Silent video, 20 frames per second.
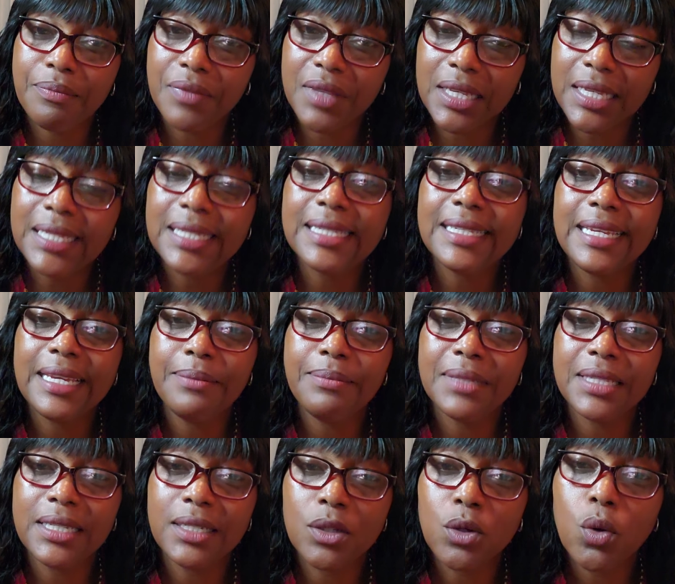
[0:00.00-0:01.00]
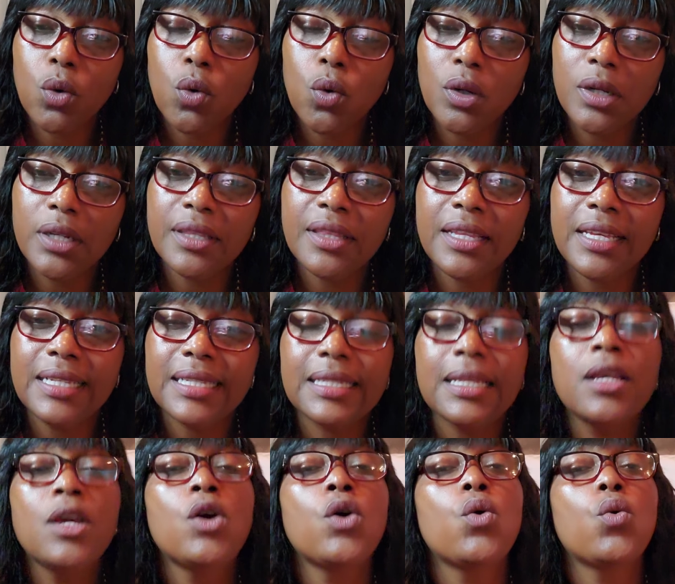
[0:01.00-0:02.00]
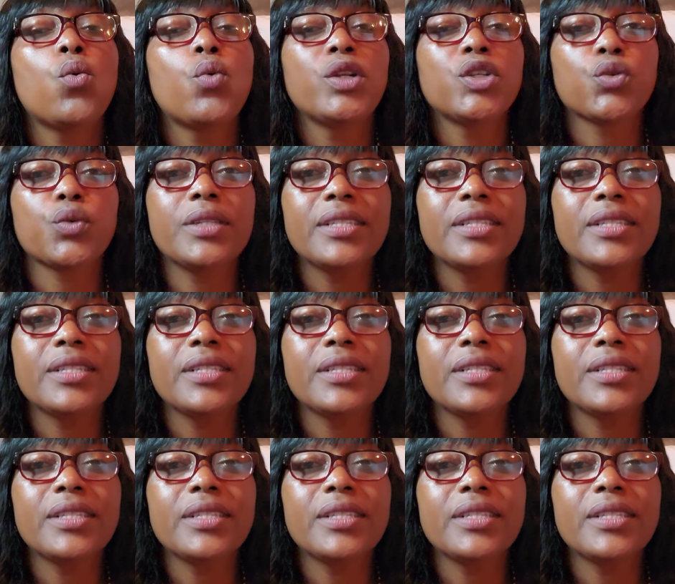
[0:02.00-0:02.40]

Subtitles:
these names in the whole of this, which